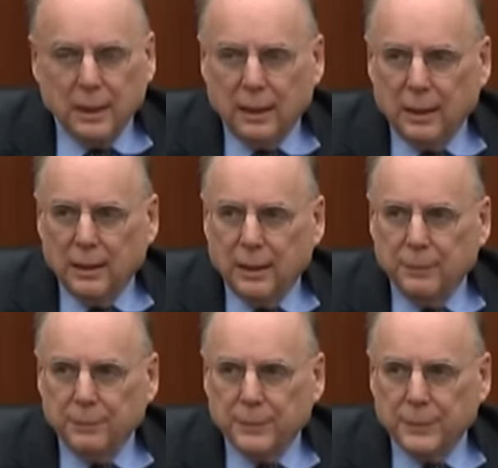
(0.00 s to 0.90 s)

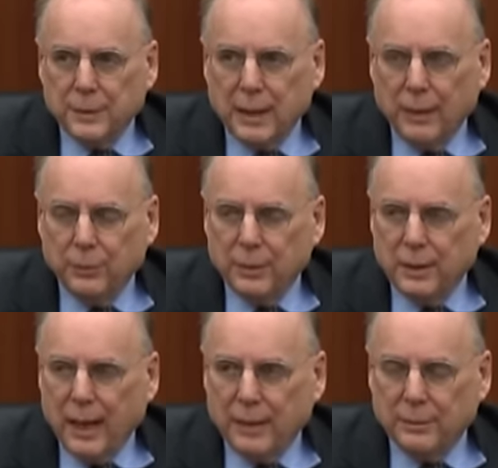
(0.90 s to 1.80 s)
Um, and with
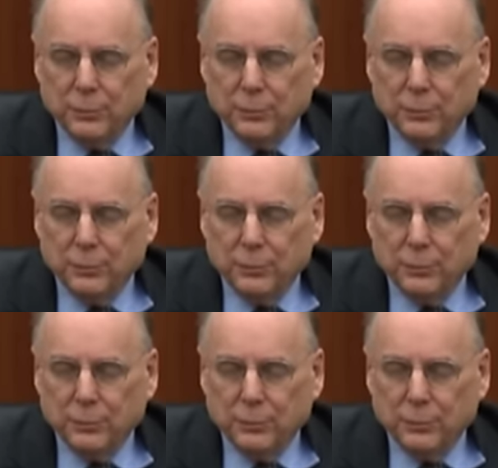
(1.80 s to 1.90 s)
that,